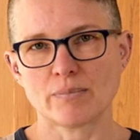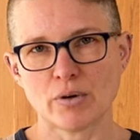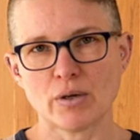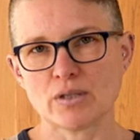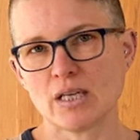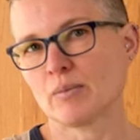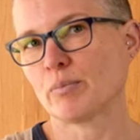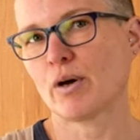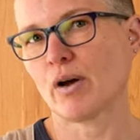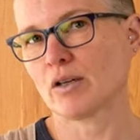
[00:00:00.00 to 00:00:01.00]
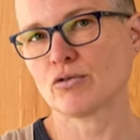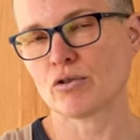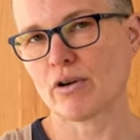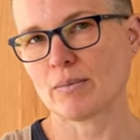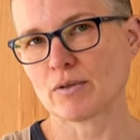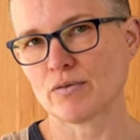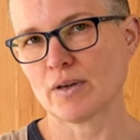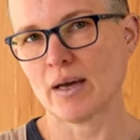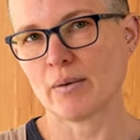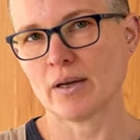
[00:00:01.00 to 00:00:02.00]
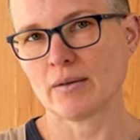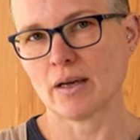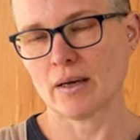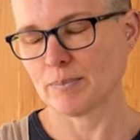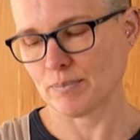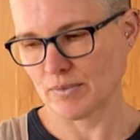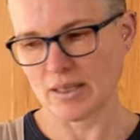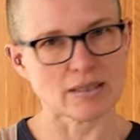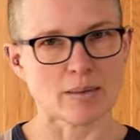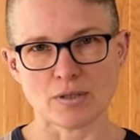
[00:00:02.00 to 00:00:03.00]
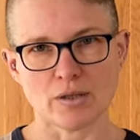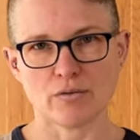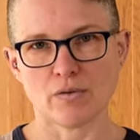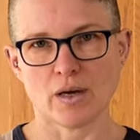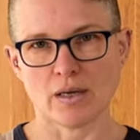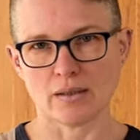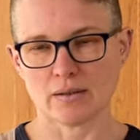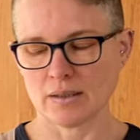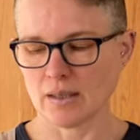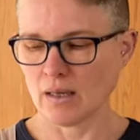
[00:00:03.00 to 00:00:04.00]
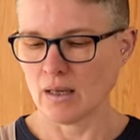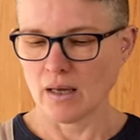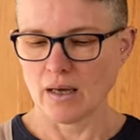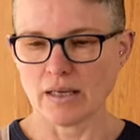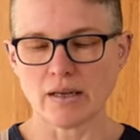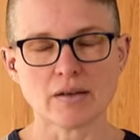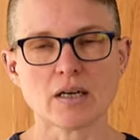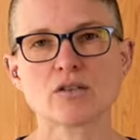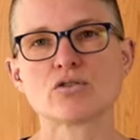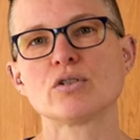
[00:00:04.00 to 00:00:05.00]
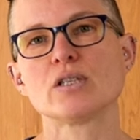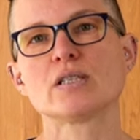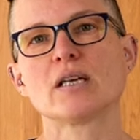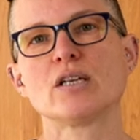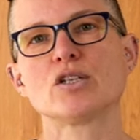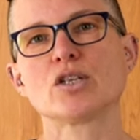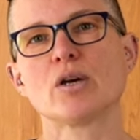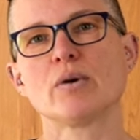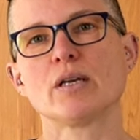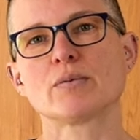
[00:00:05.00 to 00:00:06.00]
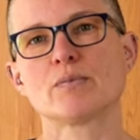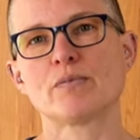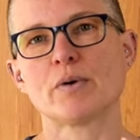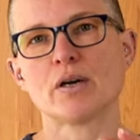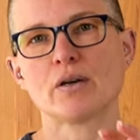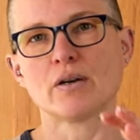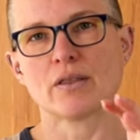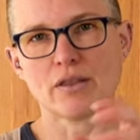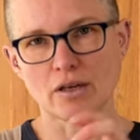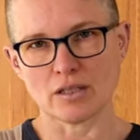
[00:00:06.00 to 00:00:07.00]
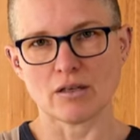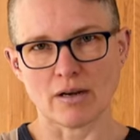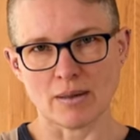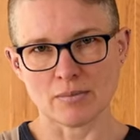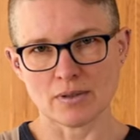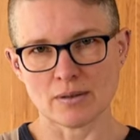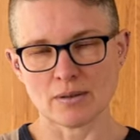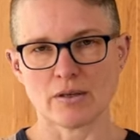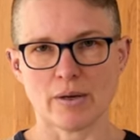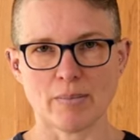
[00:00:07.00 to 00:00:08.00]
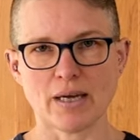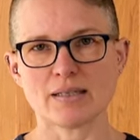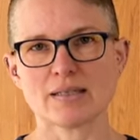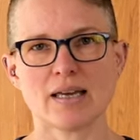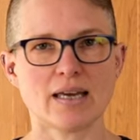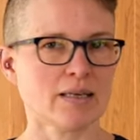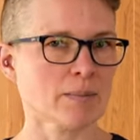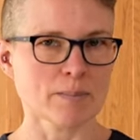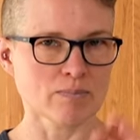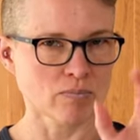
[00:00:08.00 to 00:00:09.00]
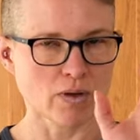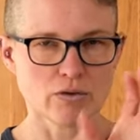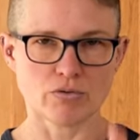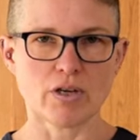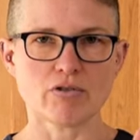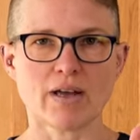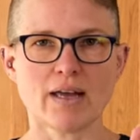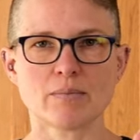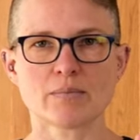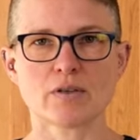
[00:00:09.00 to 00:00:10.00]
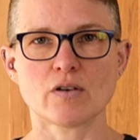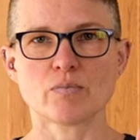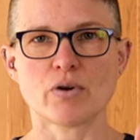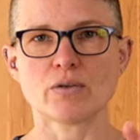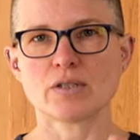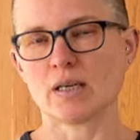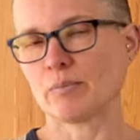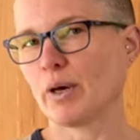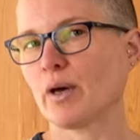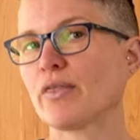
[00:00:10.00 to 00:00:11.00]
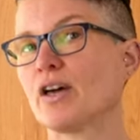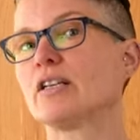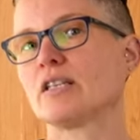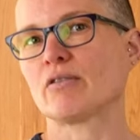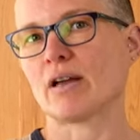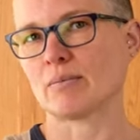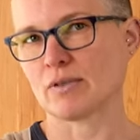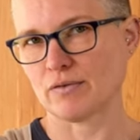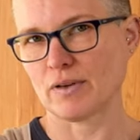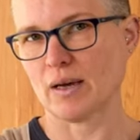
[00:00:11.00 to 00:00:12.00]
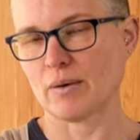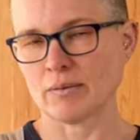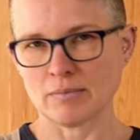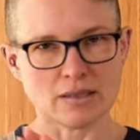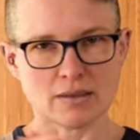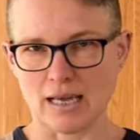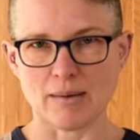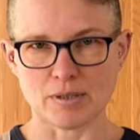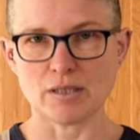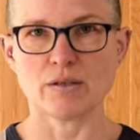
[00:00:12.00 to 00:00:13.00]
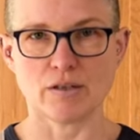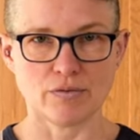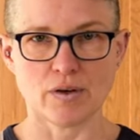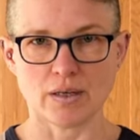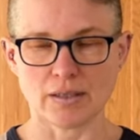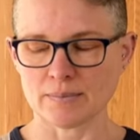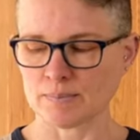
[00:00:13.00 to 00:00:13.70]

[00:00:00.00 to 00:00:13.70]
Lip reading: protein per 100 grams of flour, that's absolutely fine. In other countries, they show it for 30 grams. So it might say 3 grams of protein per 30 grams of flour. That's absolutely fine.